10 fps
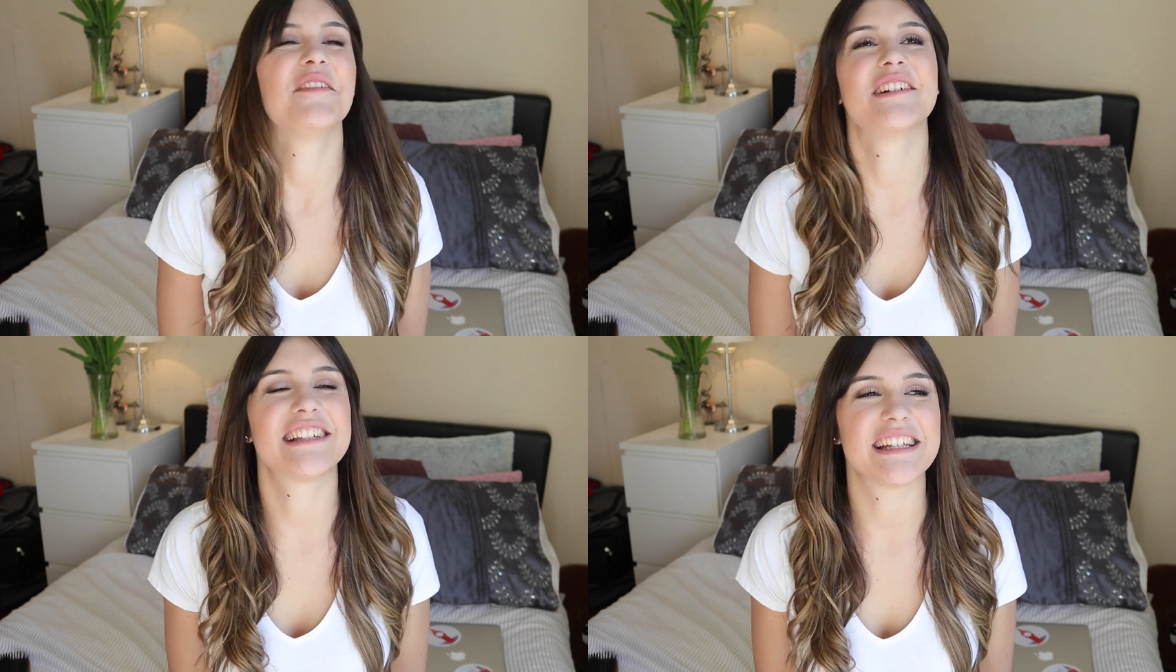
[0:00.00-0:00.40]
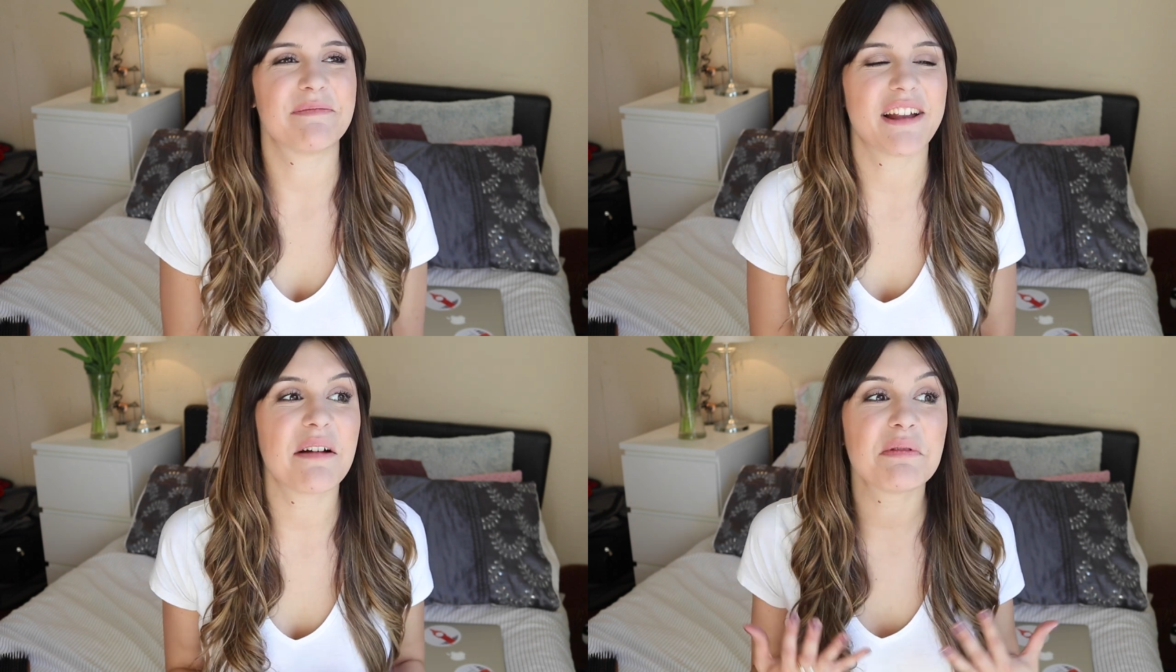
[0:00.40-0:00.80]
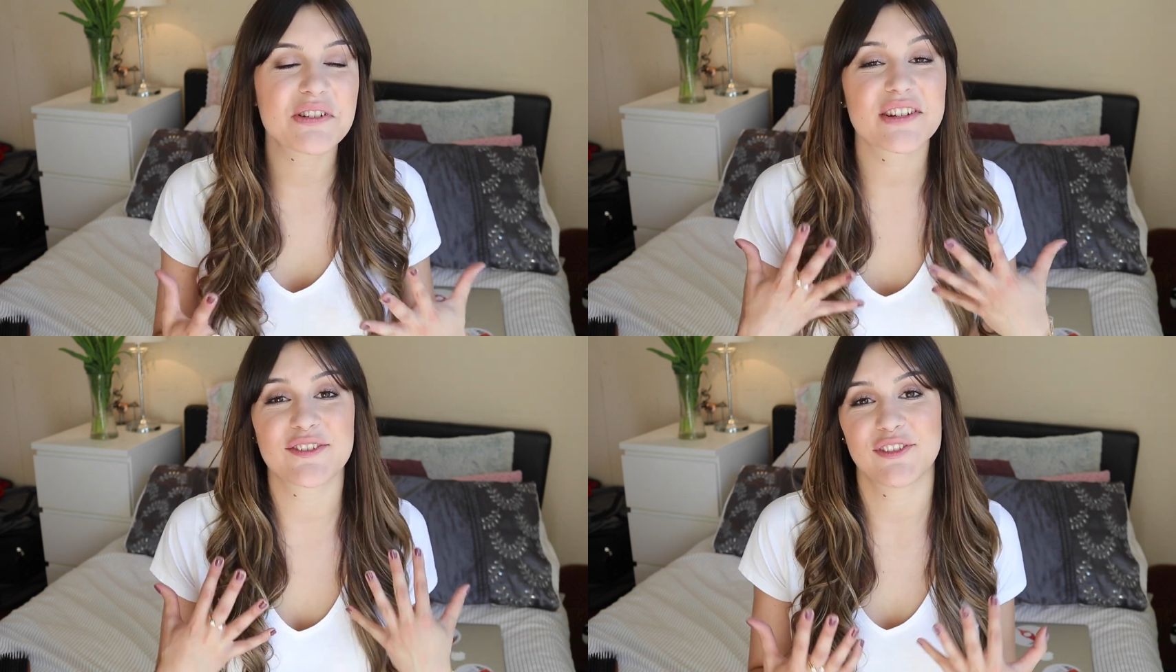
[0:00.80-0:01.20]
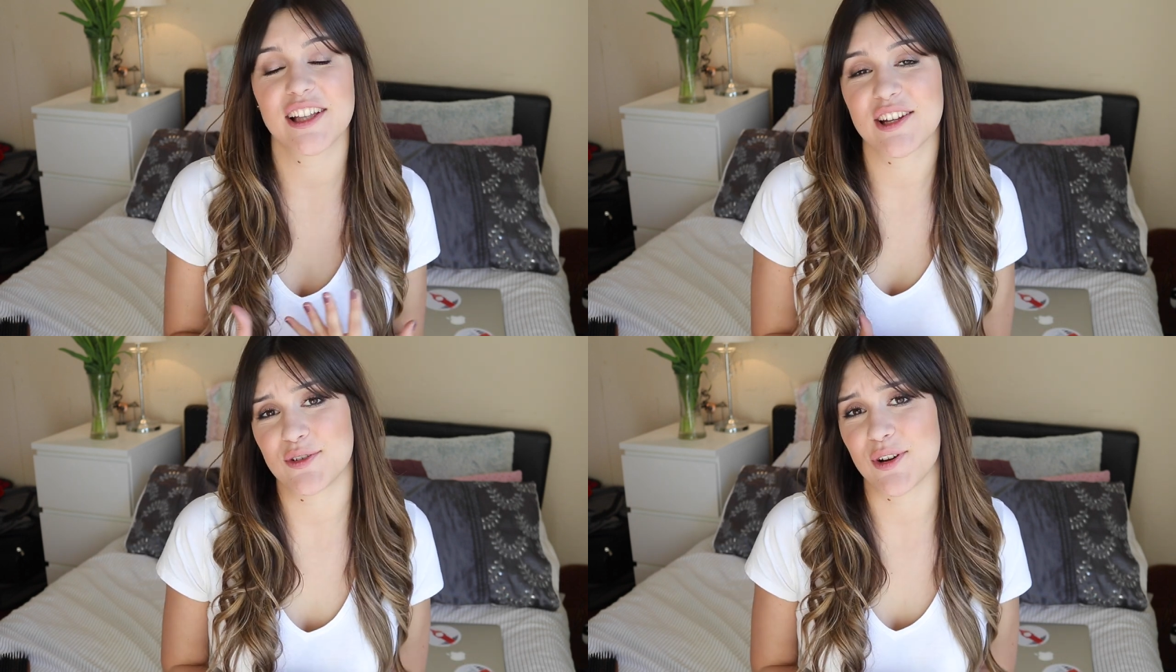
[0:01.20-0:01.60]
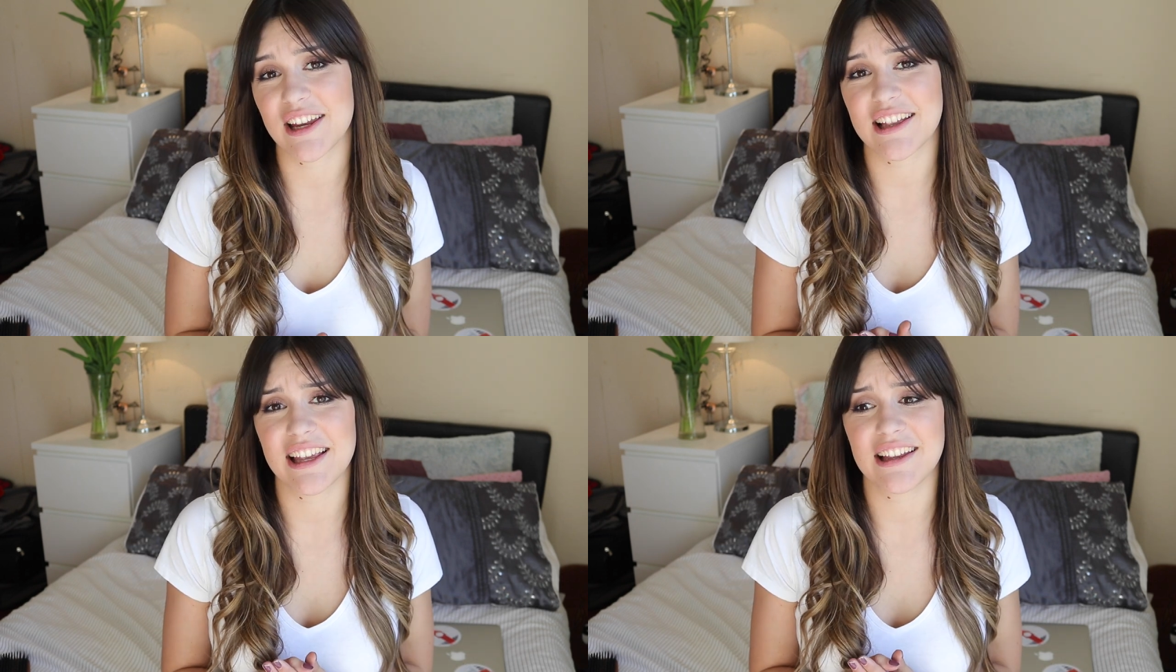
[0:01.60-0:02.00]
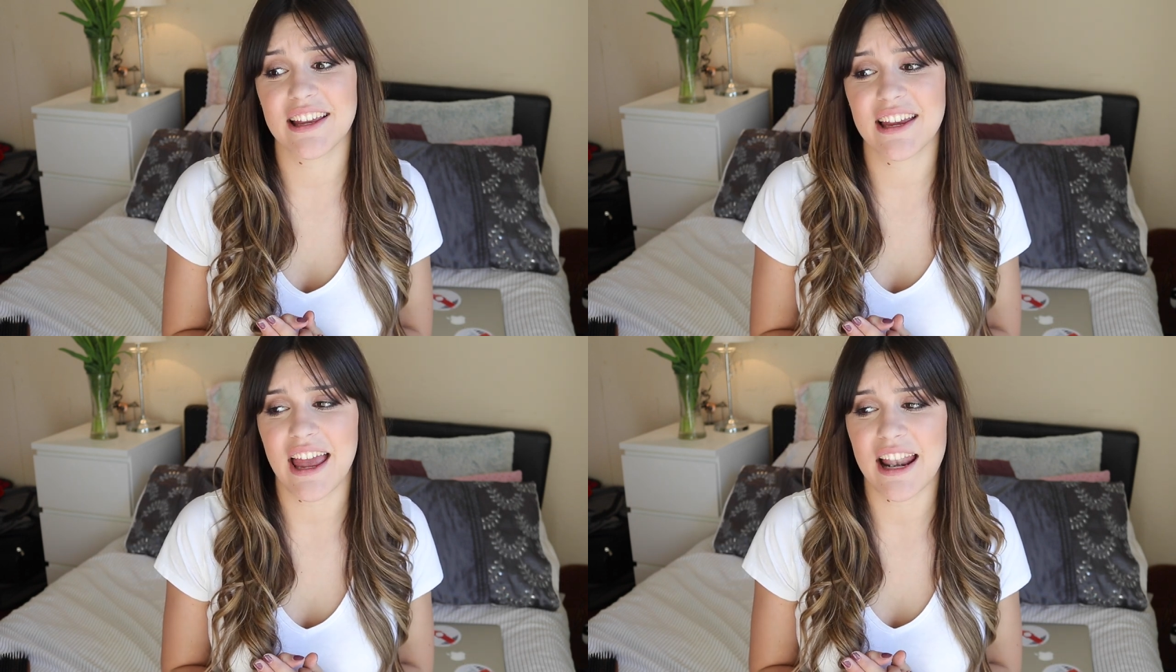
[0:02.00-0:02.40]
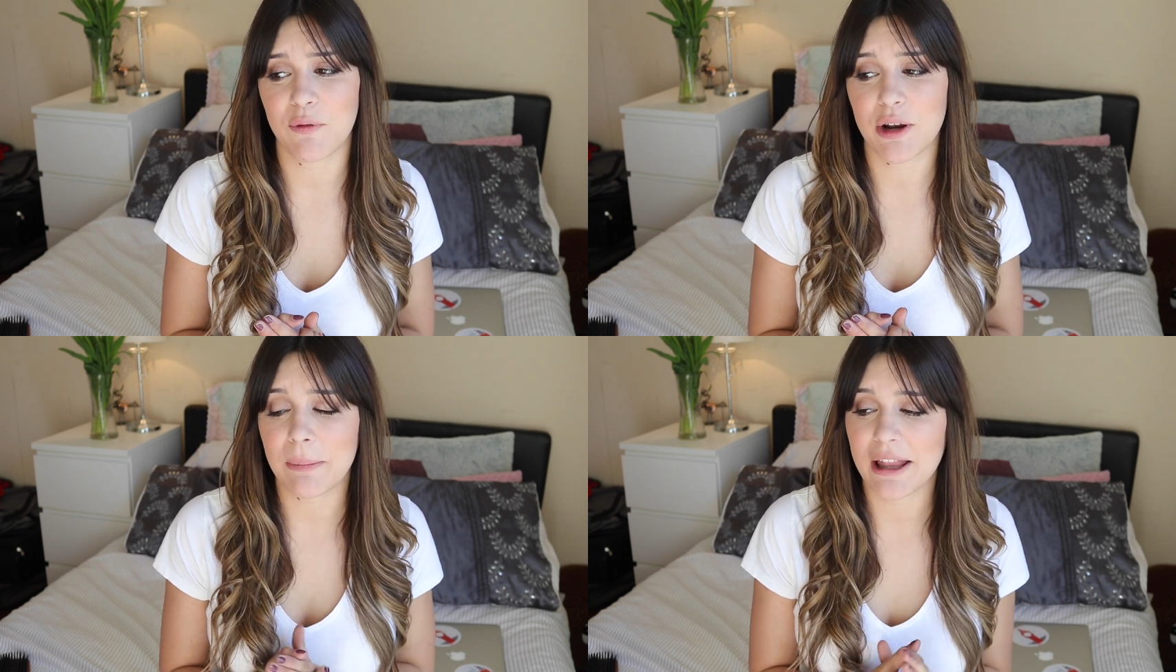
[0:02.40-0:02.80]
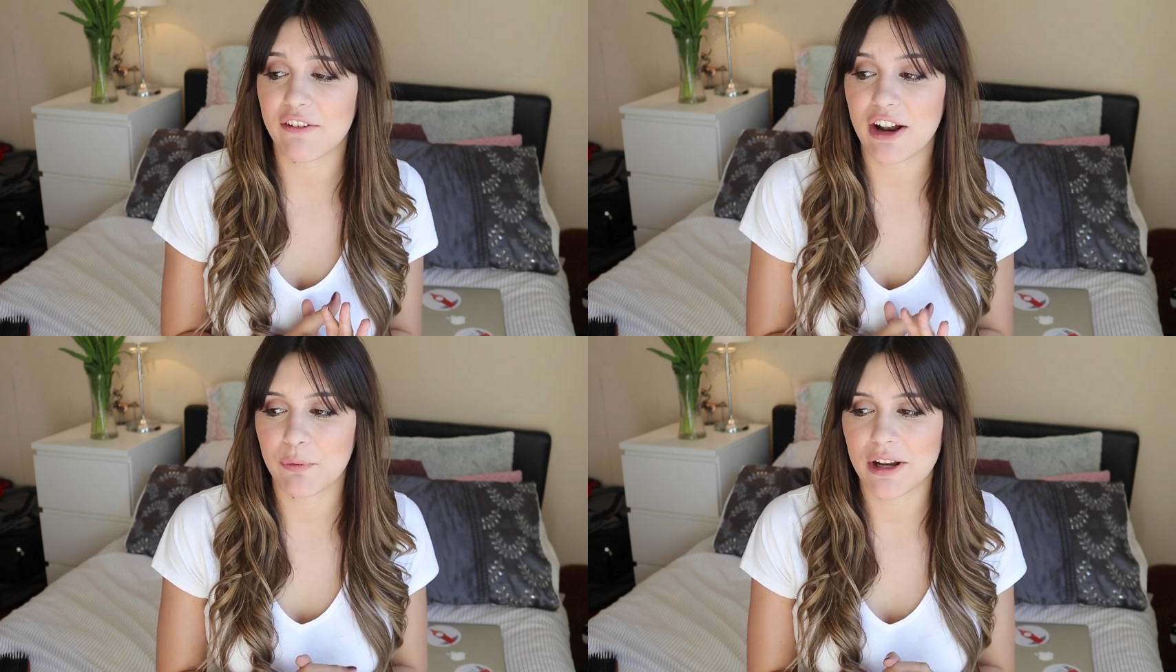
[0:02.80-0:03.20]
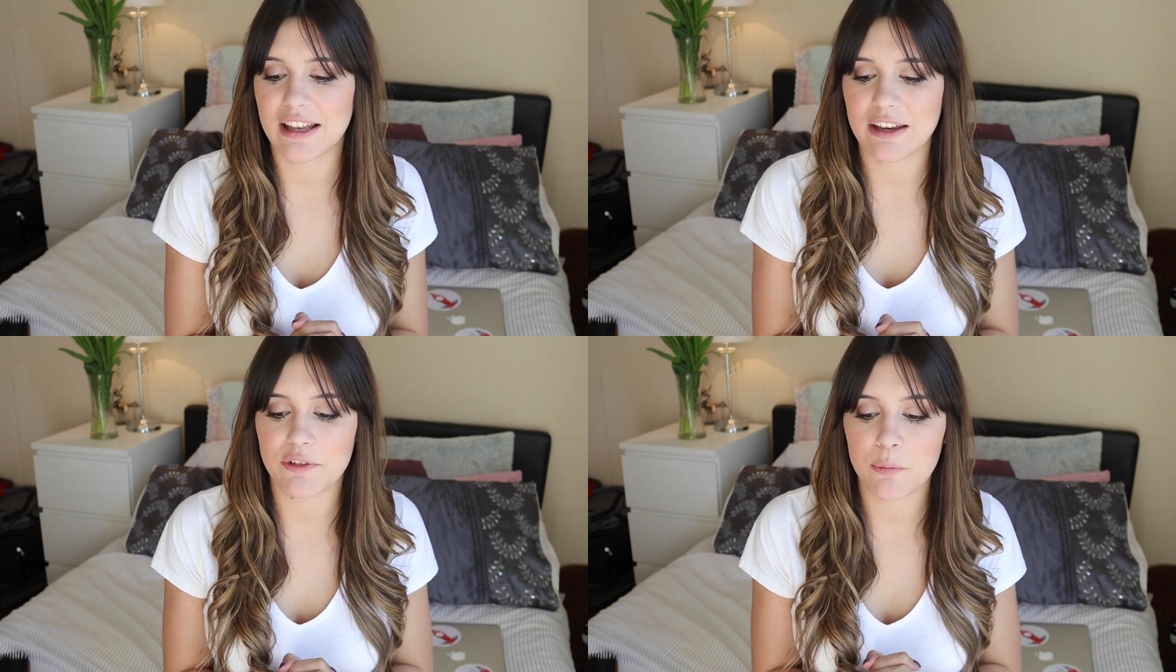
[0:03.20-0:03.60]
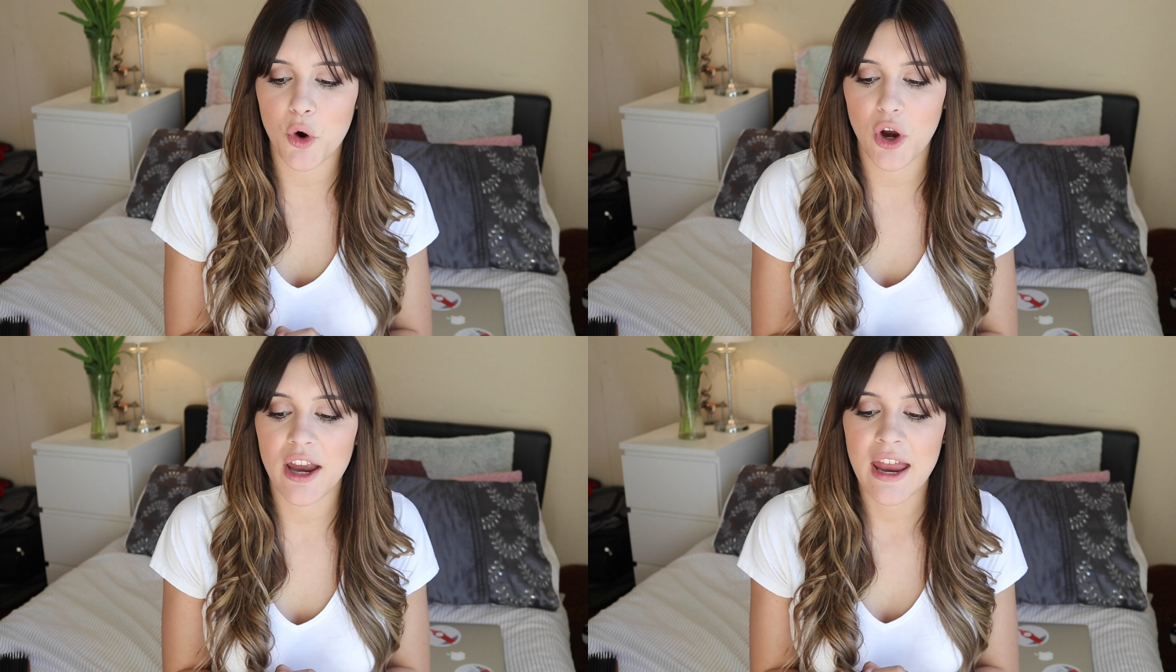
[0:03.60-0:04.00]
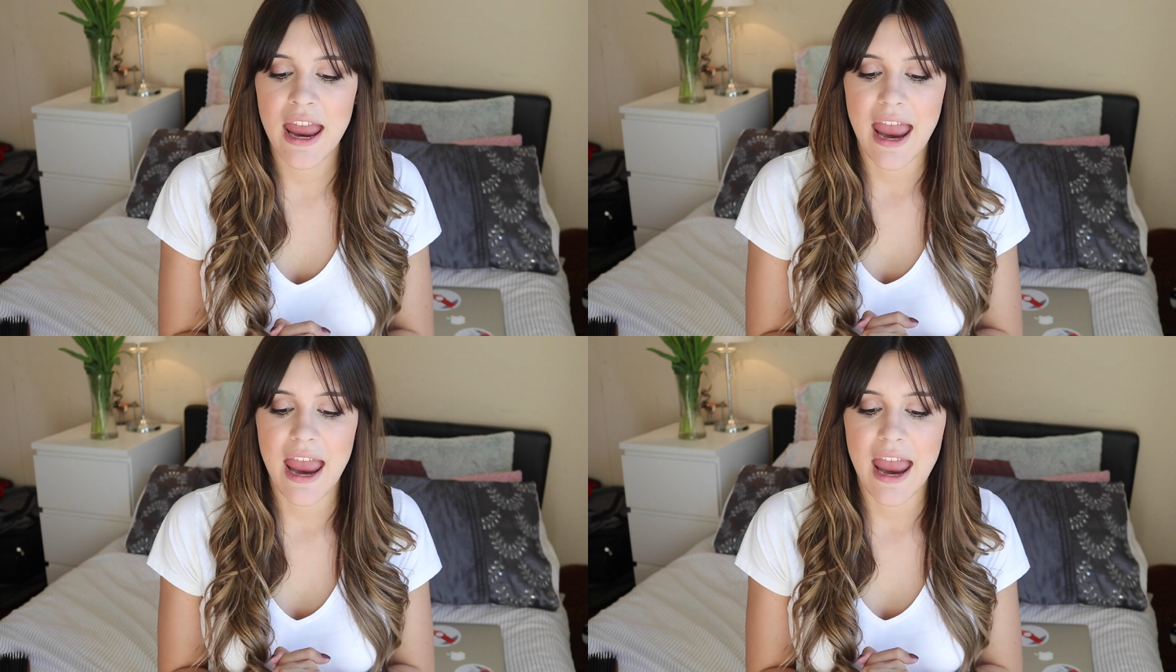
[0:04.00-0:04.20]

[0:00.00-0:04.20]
we'll see but I've been just really enjoying it lately and I want to play around with it even more